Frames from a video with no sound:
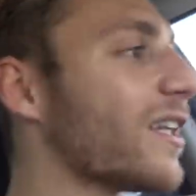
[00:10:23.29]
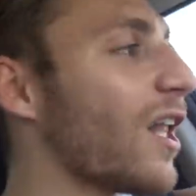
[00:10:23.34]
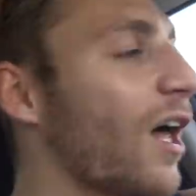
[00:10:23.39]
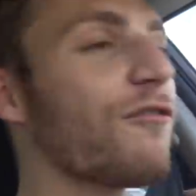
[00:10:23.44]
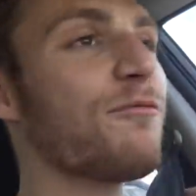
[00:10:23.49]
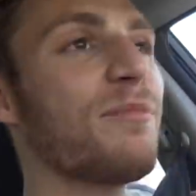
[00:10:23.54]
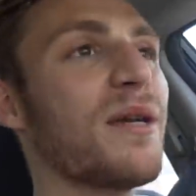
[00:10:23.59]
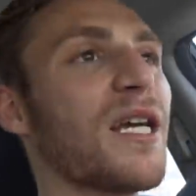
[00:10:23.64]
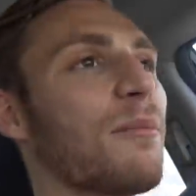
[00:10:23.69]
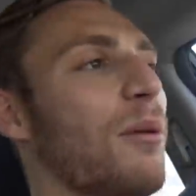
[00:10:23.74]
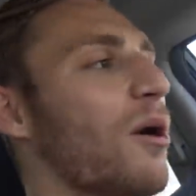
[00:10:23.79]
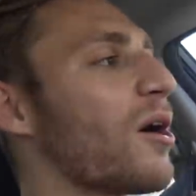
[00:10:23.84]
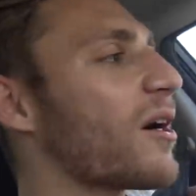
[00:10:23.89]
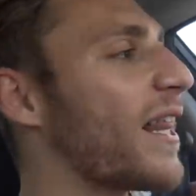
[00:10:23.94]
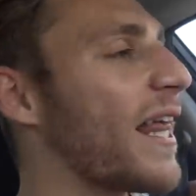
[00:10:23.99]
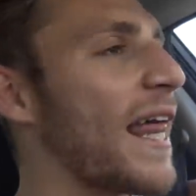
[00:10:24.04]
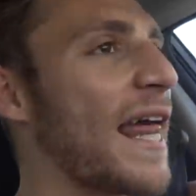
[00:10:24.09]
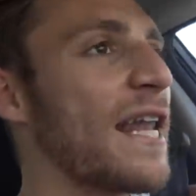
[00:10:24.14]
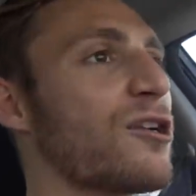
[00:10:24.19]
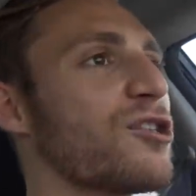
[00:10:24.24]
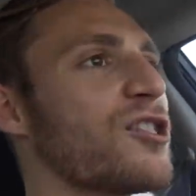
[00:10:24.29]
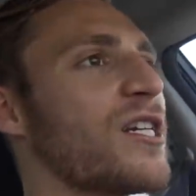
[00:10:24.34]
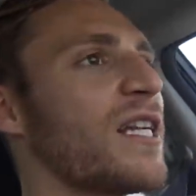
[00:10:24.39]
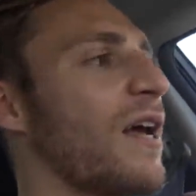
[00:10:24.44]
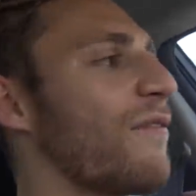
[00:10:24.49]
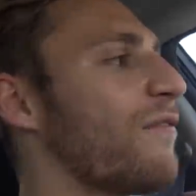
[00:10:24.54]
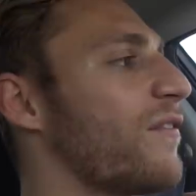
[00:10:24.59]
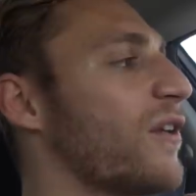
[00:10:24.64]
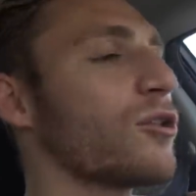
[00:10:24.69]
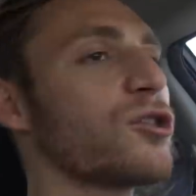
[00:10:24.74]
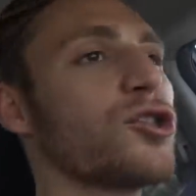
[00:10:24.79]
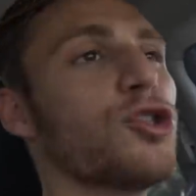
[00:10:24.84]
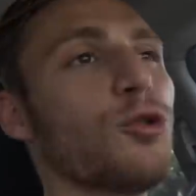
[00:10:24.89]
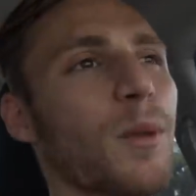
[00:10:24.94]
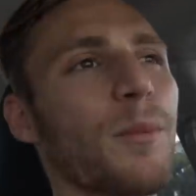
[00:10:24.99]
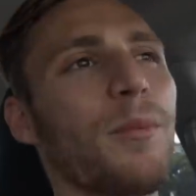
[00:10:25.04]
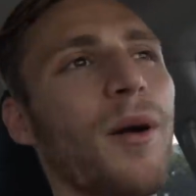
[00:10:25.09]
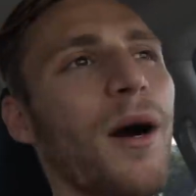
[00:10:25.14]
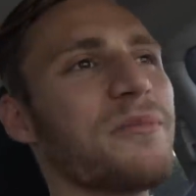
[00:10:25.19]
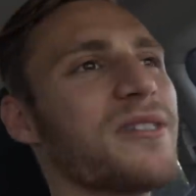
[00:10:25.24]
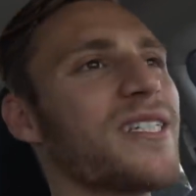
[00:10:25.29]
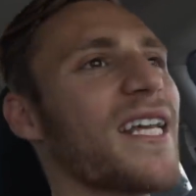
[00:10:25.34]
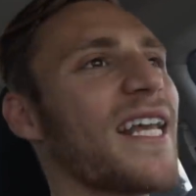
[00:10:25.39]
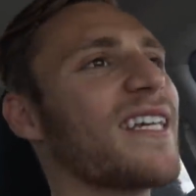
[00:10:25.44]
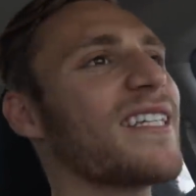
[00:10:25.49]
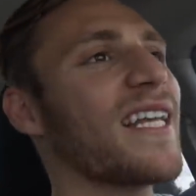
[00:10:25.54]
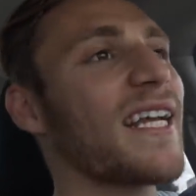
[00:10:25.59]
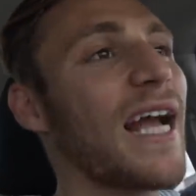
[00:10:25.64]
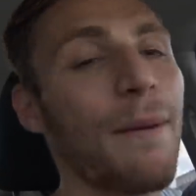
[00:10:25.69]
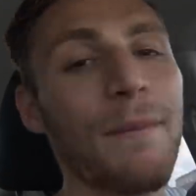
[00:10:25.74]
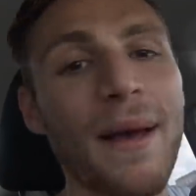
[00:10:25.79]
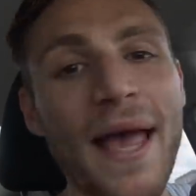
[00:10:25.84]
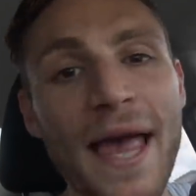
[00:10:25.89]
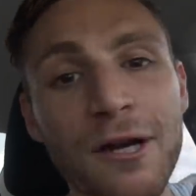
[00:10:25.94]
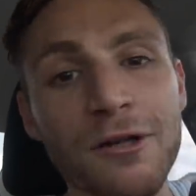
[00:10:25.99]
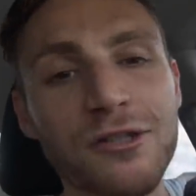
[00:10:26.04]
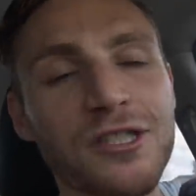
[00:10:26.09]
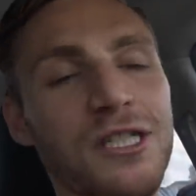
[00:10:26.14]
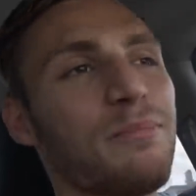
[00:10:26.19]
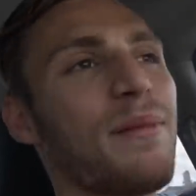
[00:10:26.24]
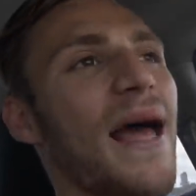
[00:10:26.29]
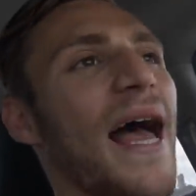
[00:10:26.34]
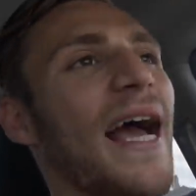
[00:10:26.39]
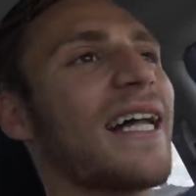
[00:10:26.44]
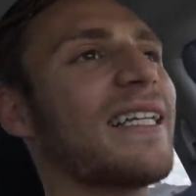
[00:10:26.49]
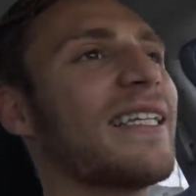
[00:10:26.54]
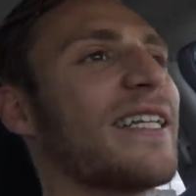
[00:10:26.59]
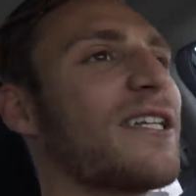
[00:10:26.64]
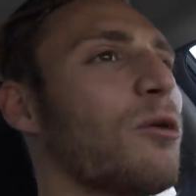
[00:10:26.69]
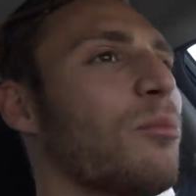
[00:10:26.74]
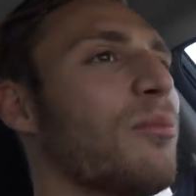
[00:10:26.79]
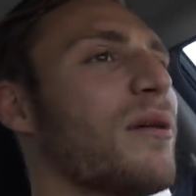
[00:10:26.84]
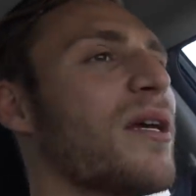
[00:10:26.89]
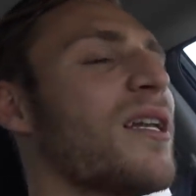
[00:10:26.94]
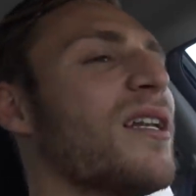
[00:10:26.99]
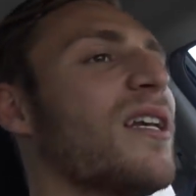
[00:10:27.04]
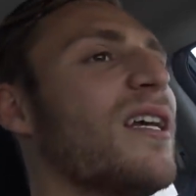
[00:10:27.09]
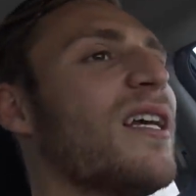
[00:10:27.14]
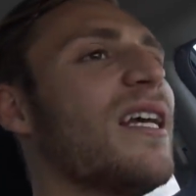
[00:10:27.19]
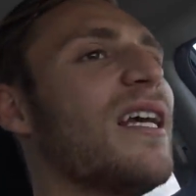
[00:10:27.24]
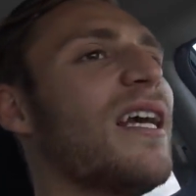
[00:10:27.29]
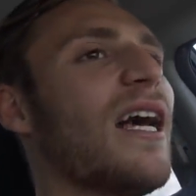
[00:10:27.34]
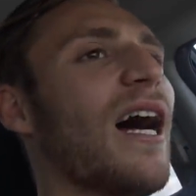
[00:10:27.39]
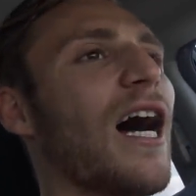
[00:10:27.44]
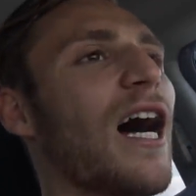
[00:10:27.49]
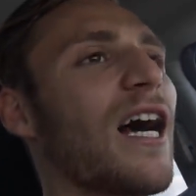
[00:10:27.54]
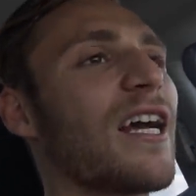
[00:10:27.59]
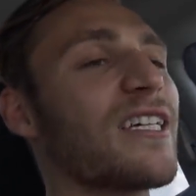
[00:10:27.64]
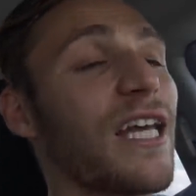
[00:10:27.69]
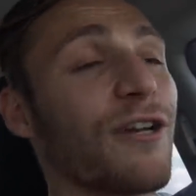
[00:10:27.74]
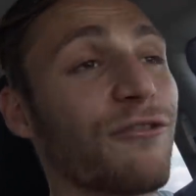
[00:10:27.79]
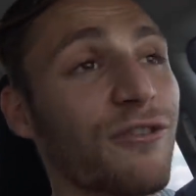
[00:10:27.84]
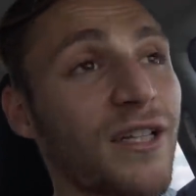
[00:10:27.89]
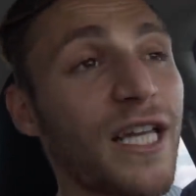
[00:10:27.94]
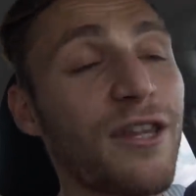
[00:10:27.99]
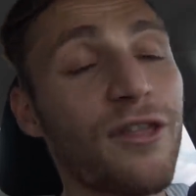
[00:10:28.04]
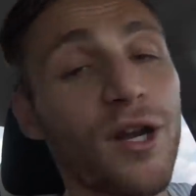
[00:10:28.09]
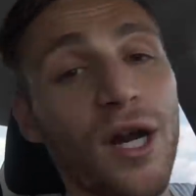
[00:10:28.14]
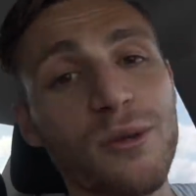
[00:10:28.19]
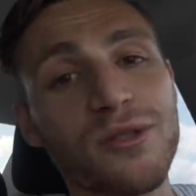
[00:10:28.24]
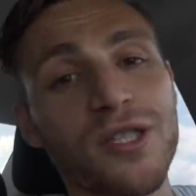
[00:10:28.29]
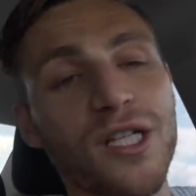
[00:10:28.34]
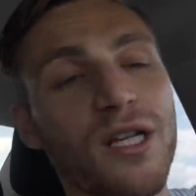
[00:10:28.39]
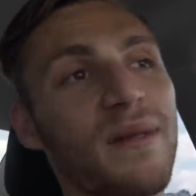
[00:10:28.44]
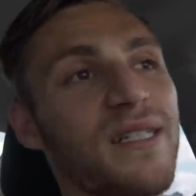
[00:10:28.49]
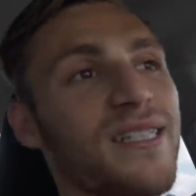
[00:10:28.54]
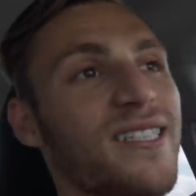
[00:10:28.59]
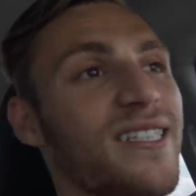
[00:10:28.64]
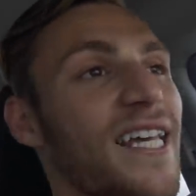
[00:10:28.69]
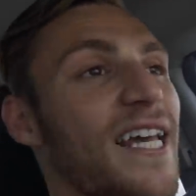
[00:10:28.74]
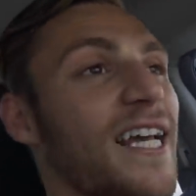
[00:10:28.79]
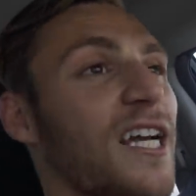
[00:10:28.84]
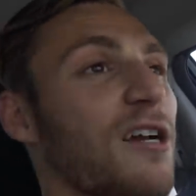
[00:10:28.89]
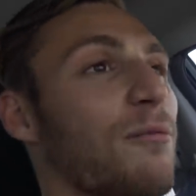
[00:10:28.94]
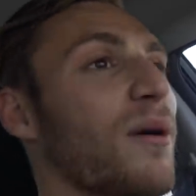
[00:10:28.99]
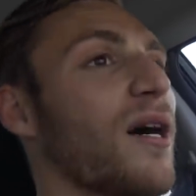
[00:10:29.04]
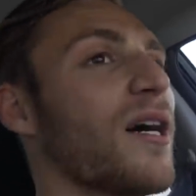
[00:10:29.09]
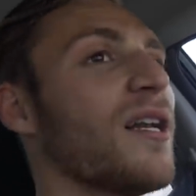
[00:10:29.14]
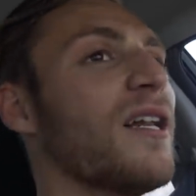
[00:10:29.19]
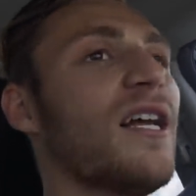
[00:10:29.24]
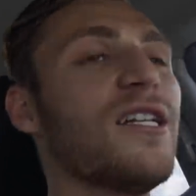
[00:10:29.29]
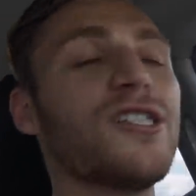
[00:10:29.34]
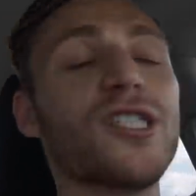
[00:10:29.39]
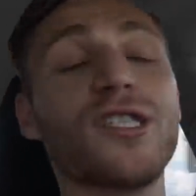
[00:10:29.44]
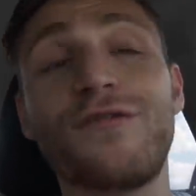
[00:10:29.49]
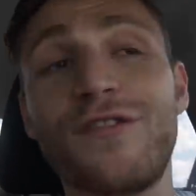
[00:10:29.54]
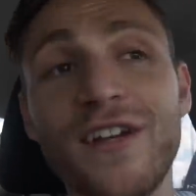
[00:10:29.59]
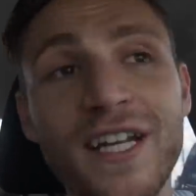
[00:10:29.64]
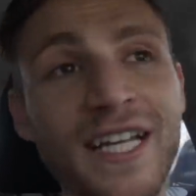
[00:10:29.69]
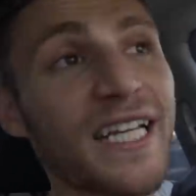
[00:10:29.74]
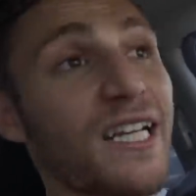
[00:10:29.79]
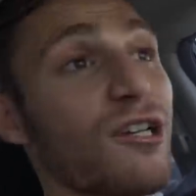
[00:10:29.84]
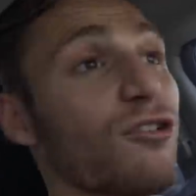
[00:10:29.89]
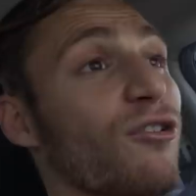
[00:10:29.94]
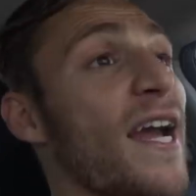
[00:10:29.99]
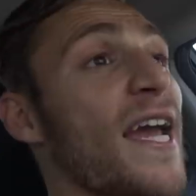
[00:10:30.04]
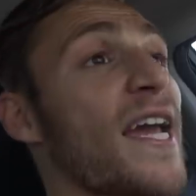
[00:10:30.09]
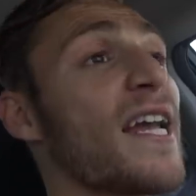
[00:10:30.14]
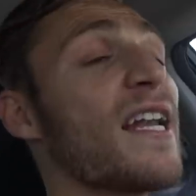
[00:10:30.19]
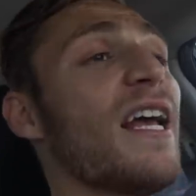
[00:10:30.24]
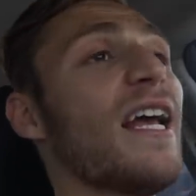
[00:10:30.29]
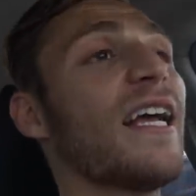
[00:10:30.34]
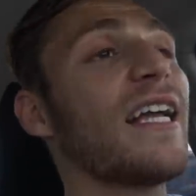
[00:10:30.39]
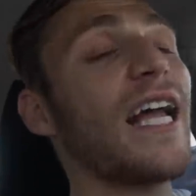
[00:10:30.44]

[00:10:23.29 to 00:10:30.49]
love being part of that energy and I feel super pumped today because I got my energy back a little bit because uh, I really thought I was gonna be sick, but just feeling great.